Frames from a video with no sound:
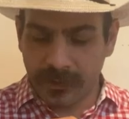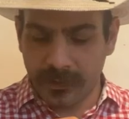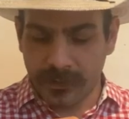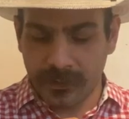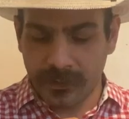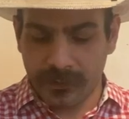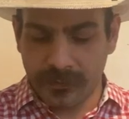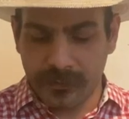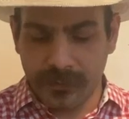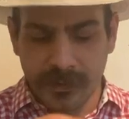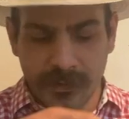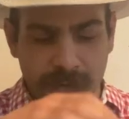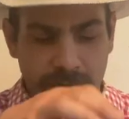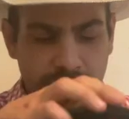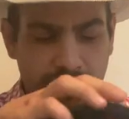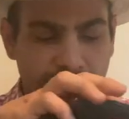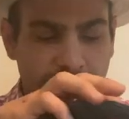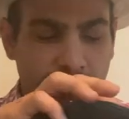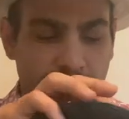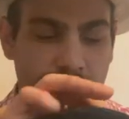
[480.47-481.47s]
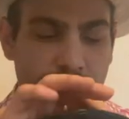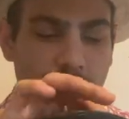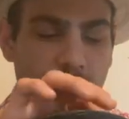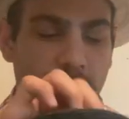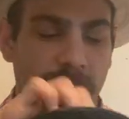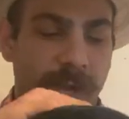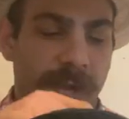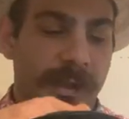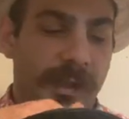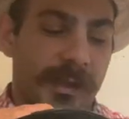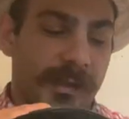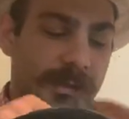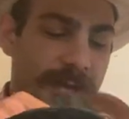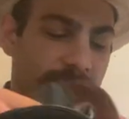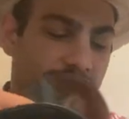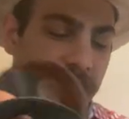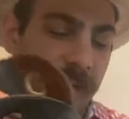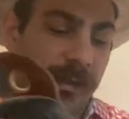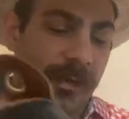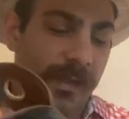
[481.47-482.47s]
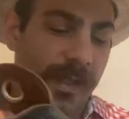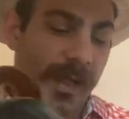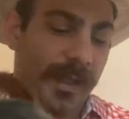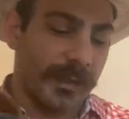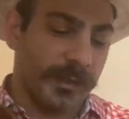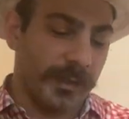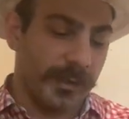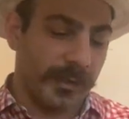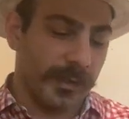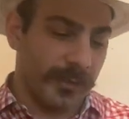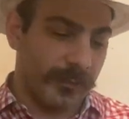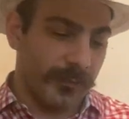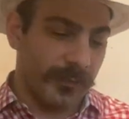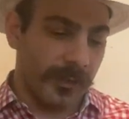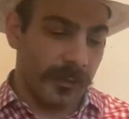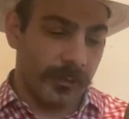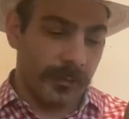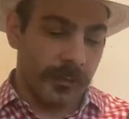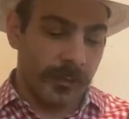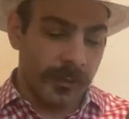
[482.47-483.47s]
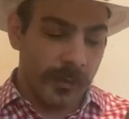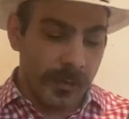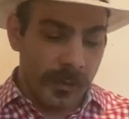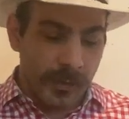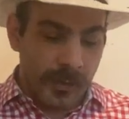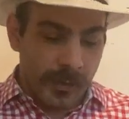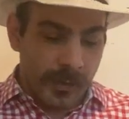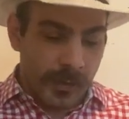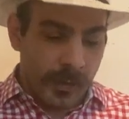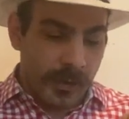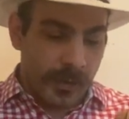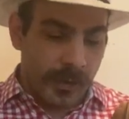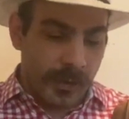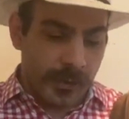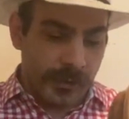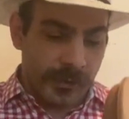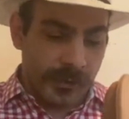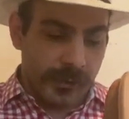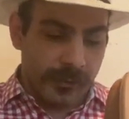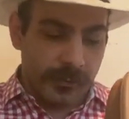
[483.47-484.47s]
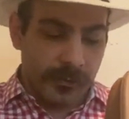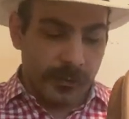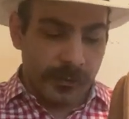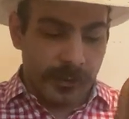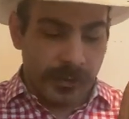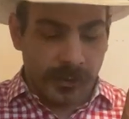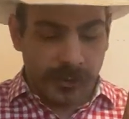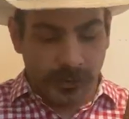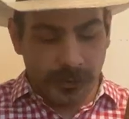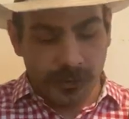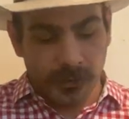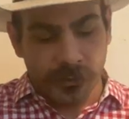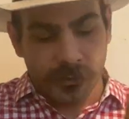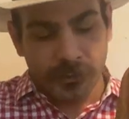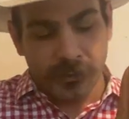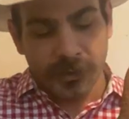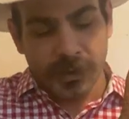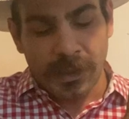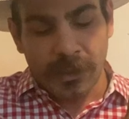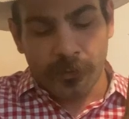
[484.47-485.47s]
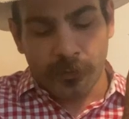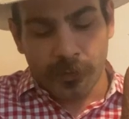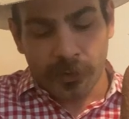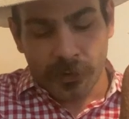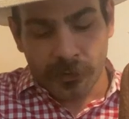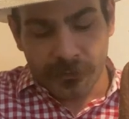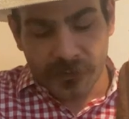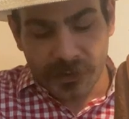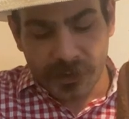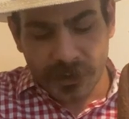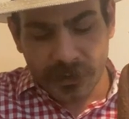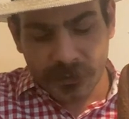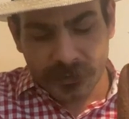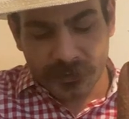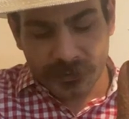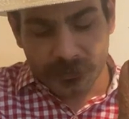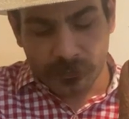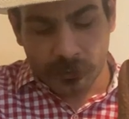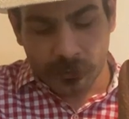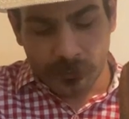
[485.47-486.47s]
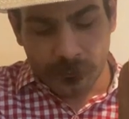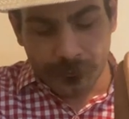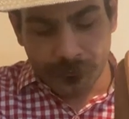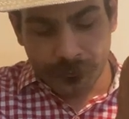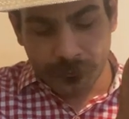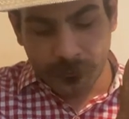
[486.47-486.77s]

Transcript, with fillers: and it it just feels really nice. It it actually does feel um, uh, good. Now on the insole,